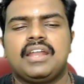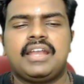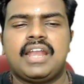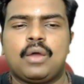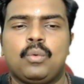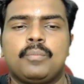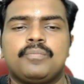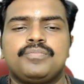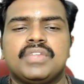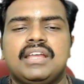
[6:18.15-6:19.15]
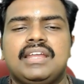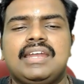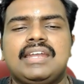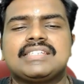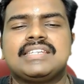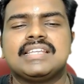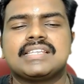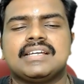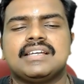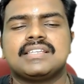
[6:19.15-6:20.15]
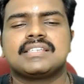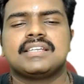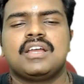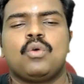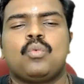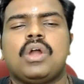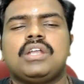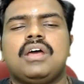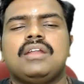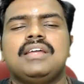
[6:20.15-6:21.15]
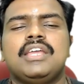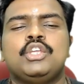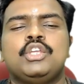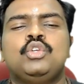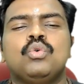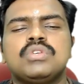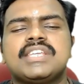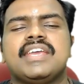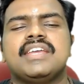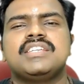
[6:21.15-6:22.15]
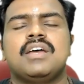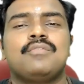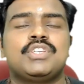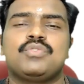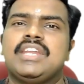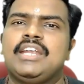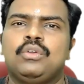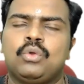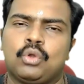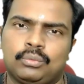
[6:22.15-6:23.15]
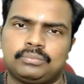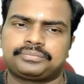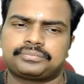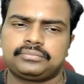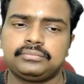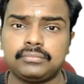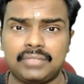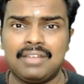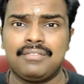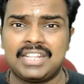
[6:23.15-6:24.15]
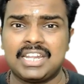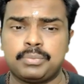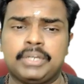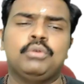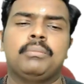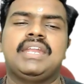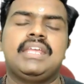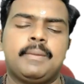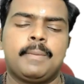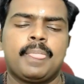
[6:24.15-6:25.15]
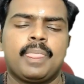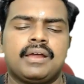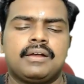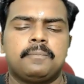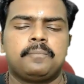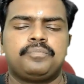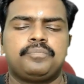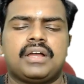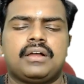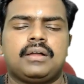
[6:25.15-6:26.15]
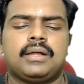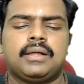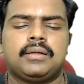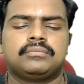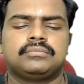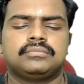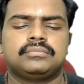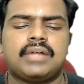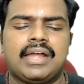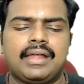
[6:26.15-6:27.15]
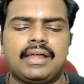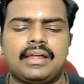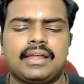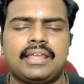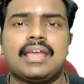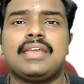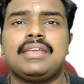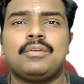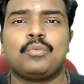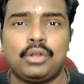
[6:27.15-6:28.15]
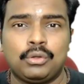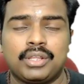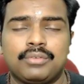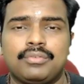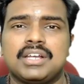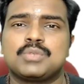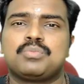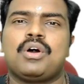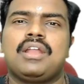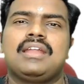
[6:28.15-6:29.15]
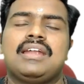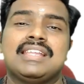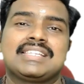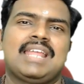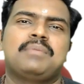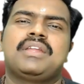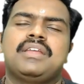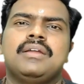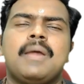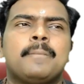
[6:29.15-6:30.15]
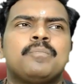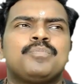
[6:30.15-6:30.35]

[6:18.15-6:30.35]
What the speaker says: Now let us discuss what are the usage which we need to know with respect to money. I want to give a small disclaimer here.